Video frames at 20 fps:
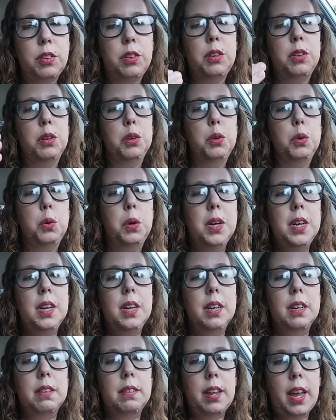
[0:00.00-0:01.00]
to
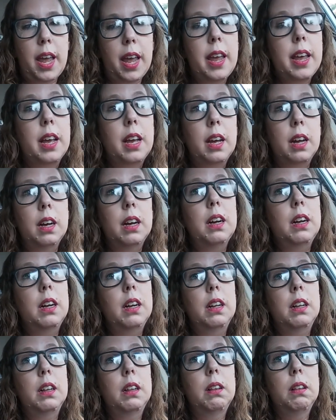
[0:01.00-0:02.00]
take
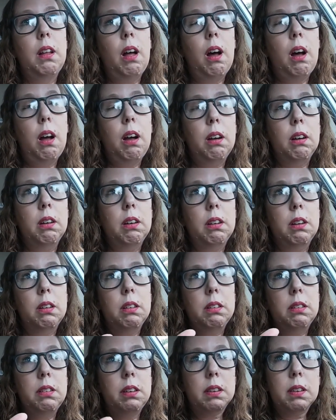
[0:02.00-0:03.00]
long
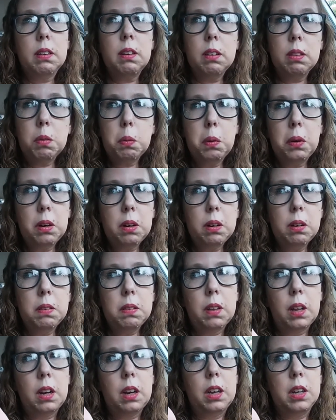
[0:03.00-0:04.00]
distance orders
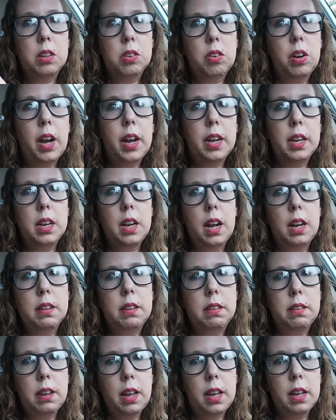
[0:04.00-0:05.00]
and I try
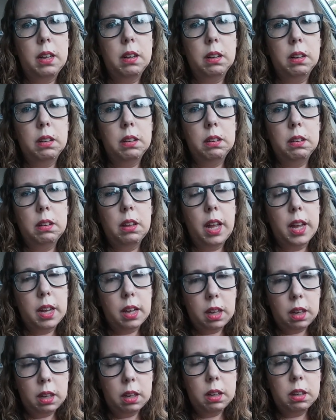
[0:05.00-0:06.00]
not to take
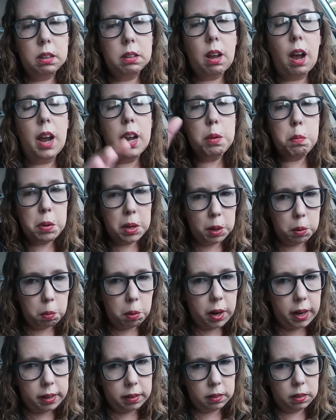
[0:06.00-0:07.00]
like timing
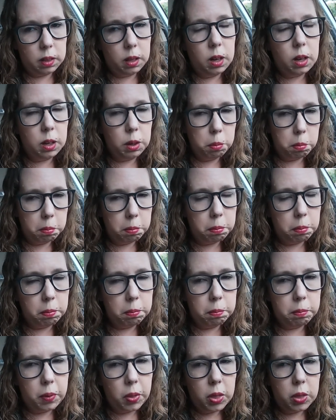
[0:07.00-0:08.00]
wise long
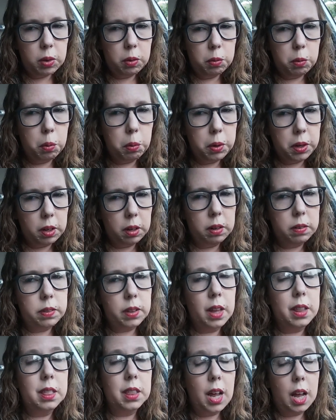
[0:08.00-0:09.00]
orders
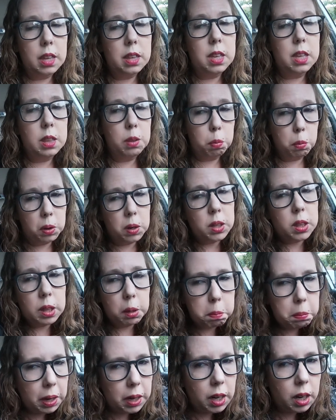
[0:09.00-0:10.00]
unless it's worth
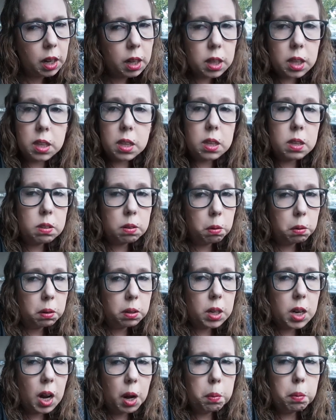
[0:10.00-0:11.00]
the money and this is
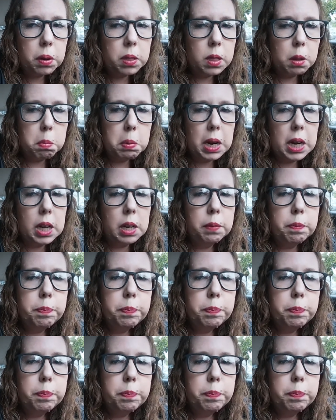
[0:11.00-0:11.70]
totally not worth the money.